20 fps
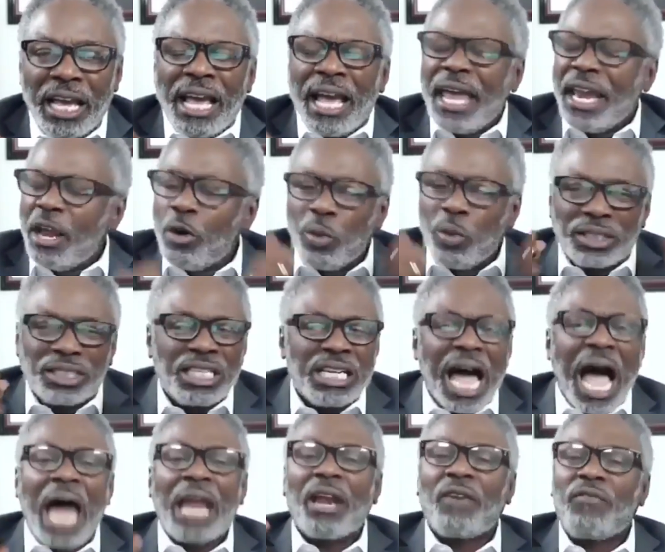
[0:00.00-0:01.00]
And there was
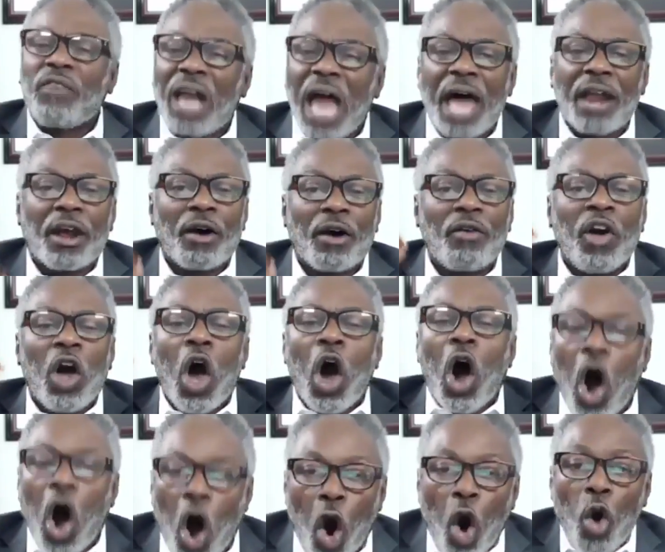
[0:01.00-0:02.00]
not a lot of
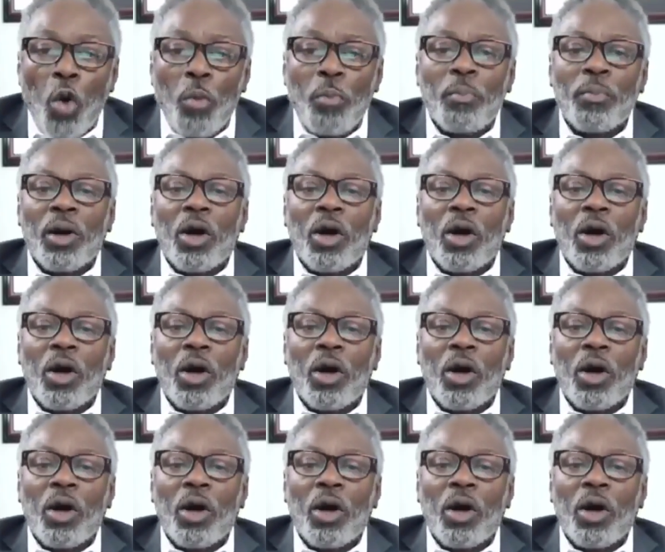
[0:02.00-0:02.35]
hope,